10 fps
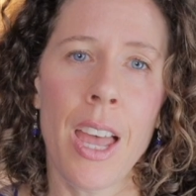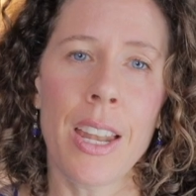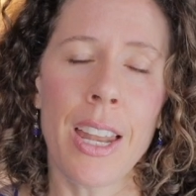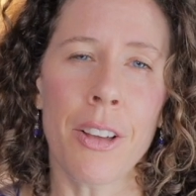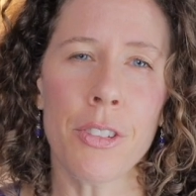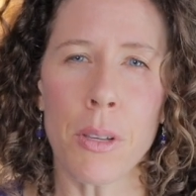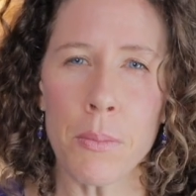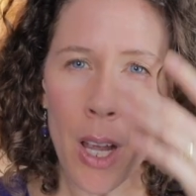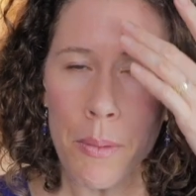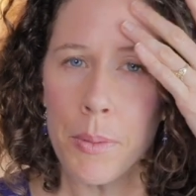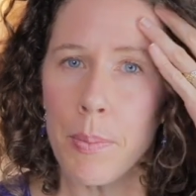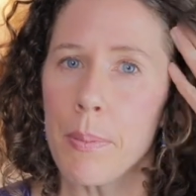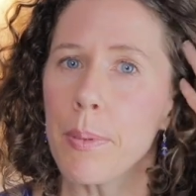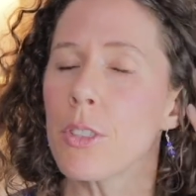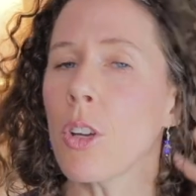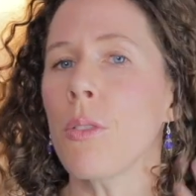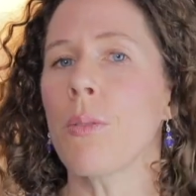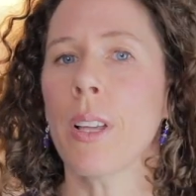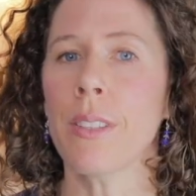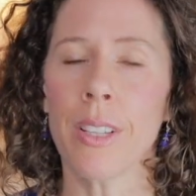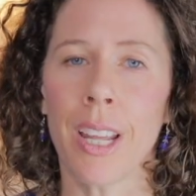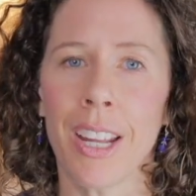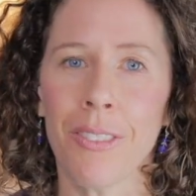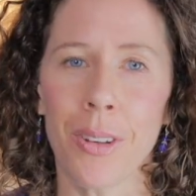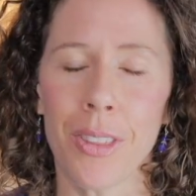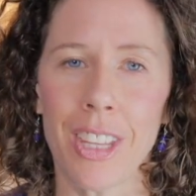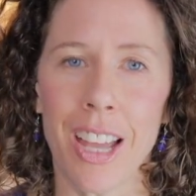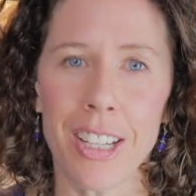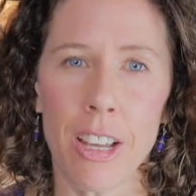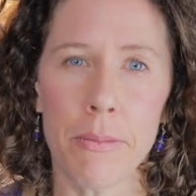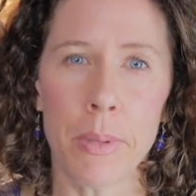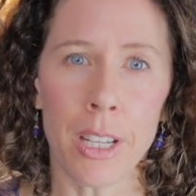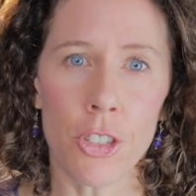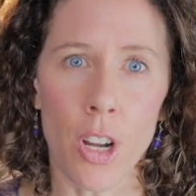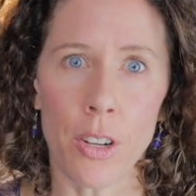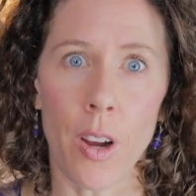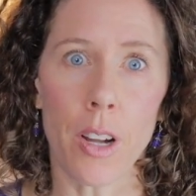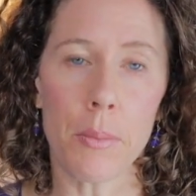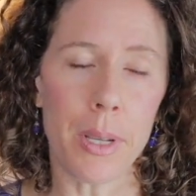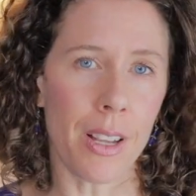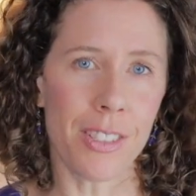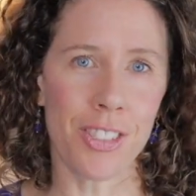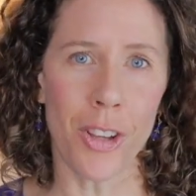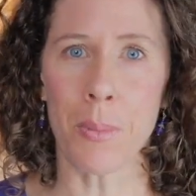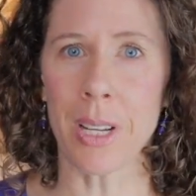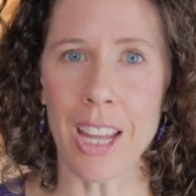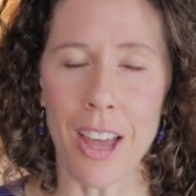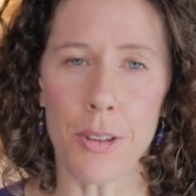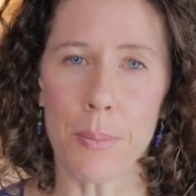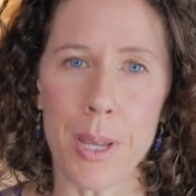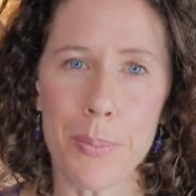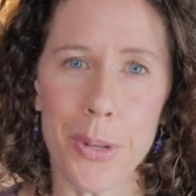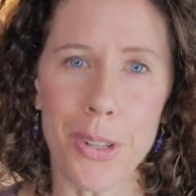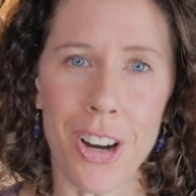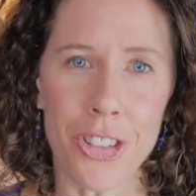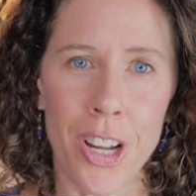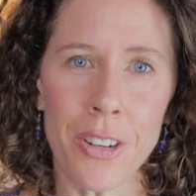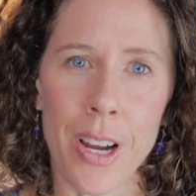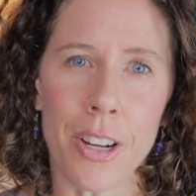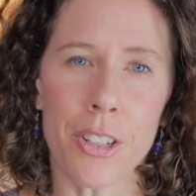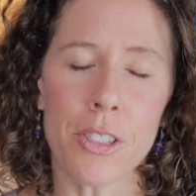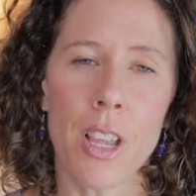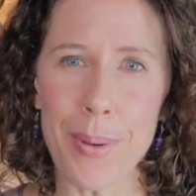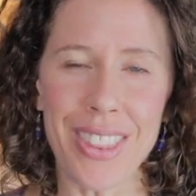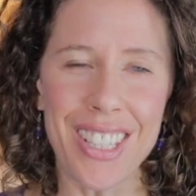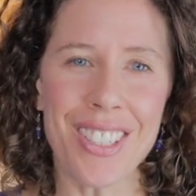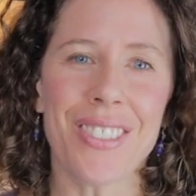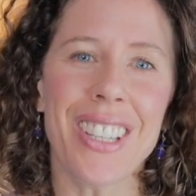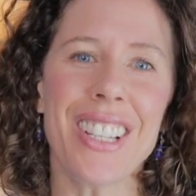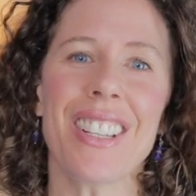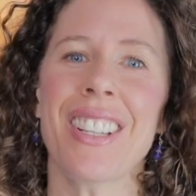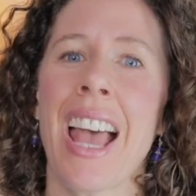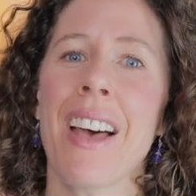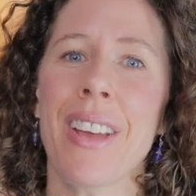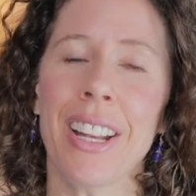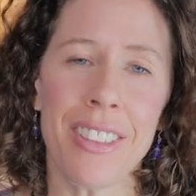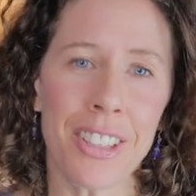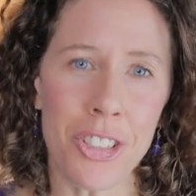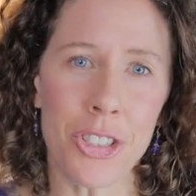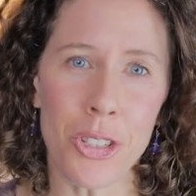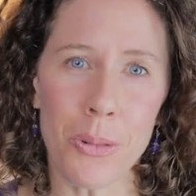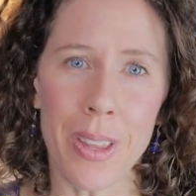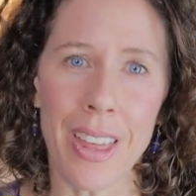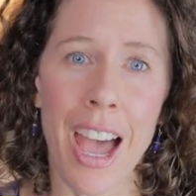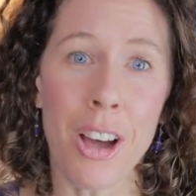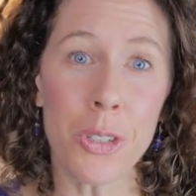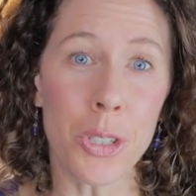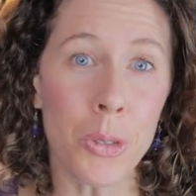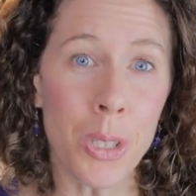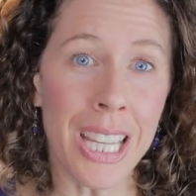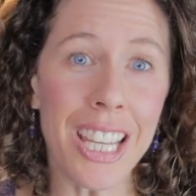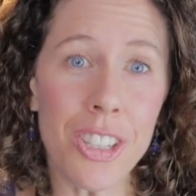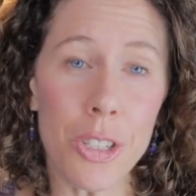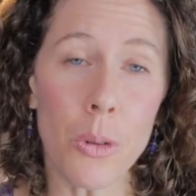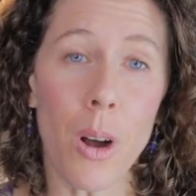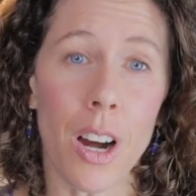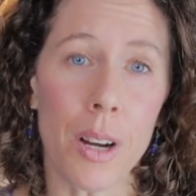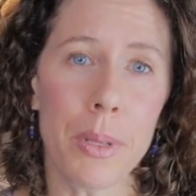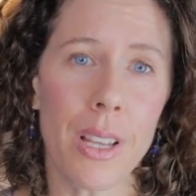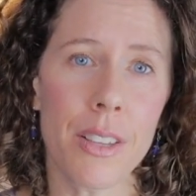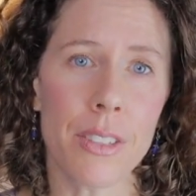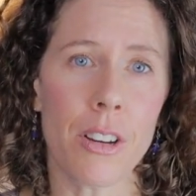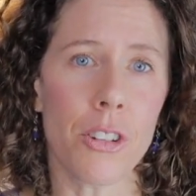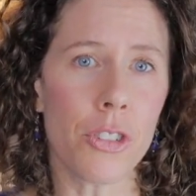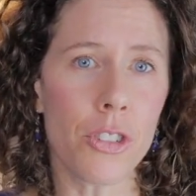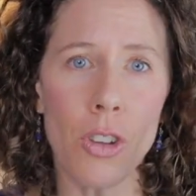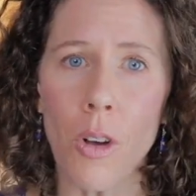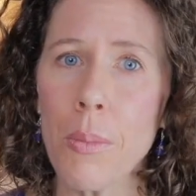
Now, sometimes people don't resonate with the idea of being a generator because so many other people are generators. But this really doesn't have anything to do with how unique you are because there are so